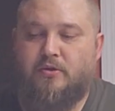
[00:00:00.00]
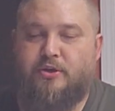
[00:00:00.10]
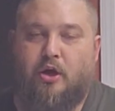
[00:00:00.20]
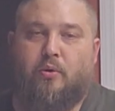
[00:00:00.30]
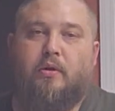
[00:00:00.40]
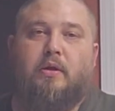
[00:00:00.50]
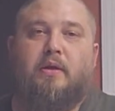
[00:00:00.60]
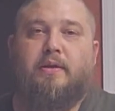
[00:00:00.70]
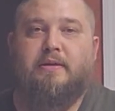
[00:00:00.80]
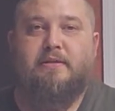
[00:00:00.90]
So
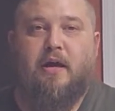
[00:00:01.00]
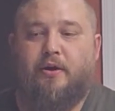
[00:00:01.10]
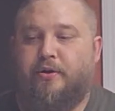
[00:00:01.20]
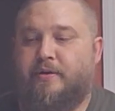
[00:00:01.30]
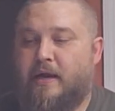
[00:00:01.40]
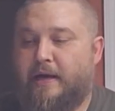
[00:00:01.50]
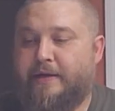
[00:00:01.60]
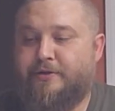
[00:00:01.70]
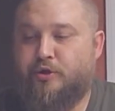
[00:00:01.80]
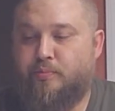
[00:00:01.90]
this is
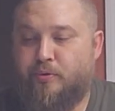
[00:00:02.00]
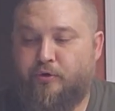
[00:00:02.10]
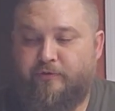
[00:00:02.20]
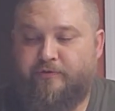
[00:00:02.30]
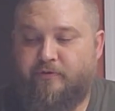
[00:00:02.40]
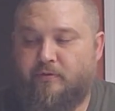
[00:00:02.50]
192 proof.